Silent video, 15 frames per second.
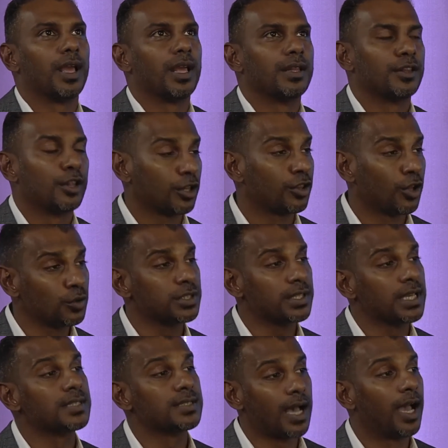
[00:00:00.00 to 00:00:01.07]
Those
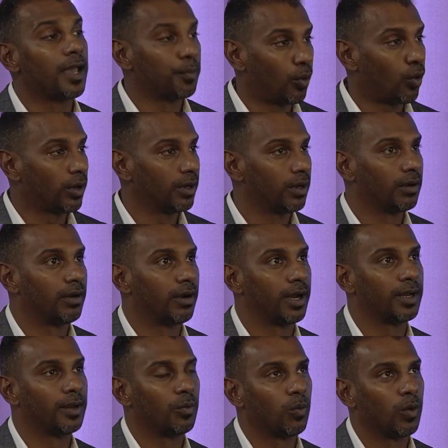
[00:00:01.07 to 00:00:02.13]
things are important, right?
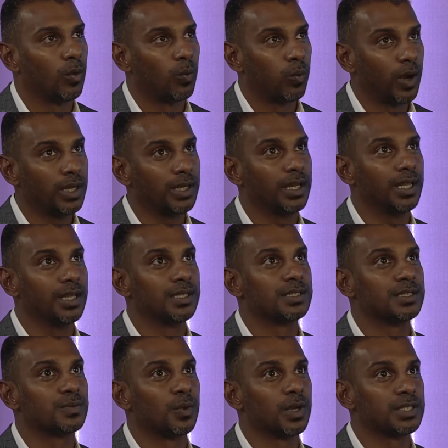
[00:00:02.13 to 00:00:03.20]

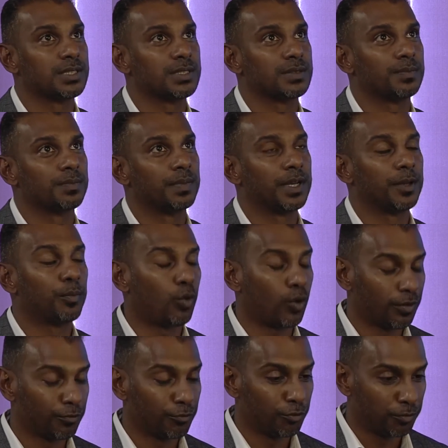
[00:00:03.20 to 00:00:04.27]
What's been
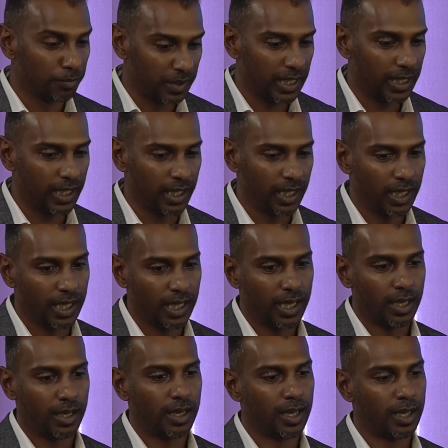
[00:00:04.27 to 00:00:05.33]
important for me
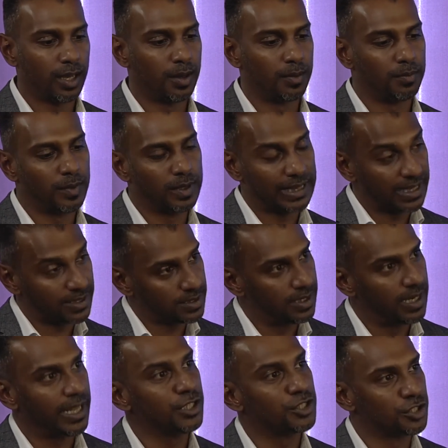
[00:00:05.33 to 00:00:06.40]
that's
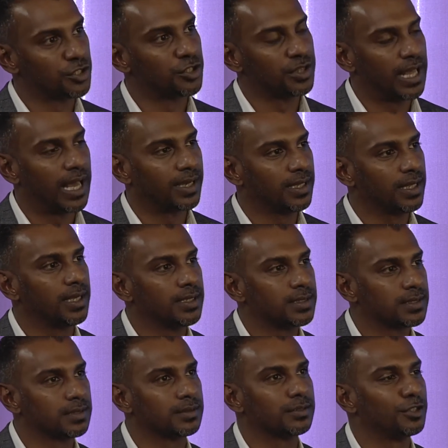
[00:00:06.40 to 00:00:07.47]
linked to that
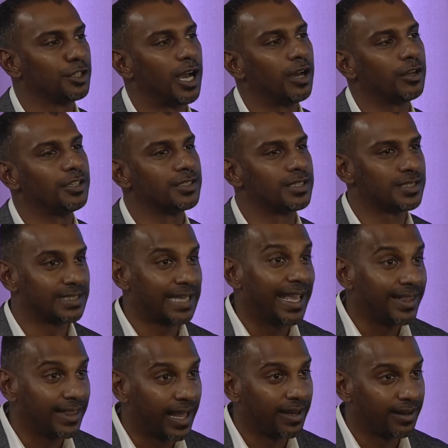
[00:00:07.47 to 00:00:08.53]
is, how do you
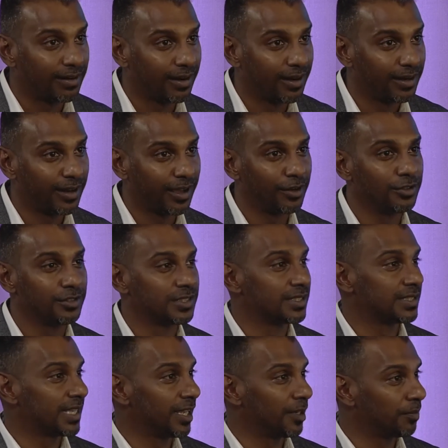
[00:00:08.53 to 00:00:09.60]
sustain that, right? How do you
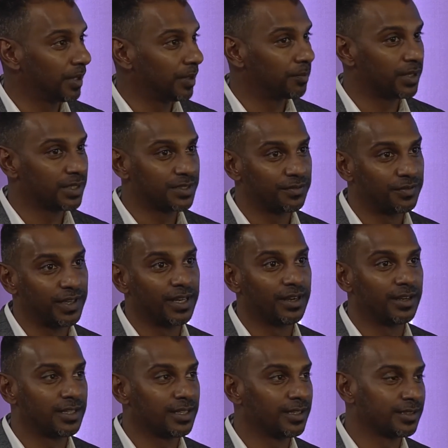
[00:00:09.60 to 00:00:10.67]
sustain being
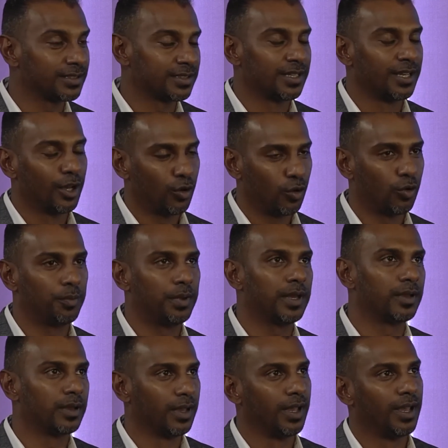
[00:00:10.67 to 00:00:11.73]
perseverant or
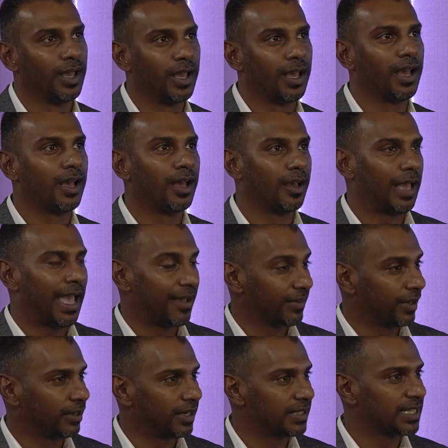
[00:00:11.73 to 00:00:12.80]
being having
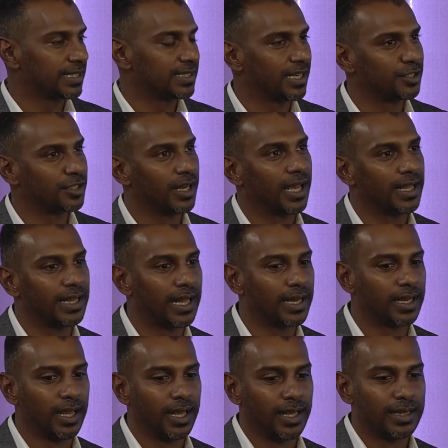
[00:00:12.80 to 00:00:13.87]
grit, etc., and
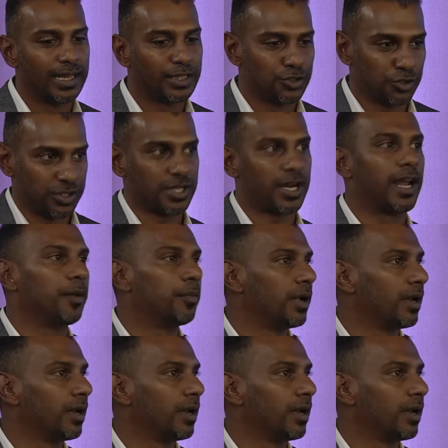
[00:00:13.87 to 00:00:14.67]
that's your tribe,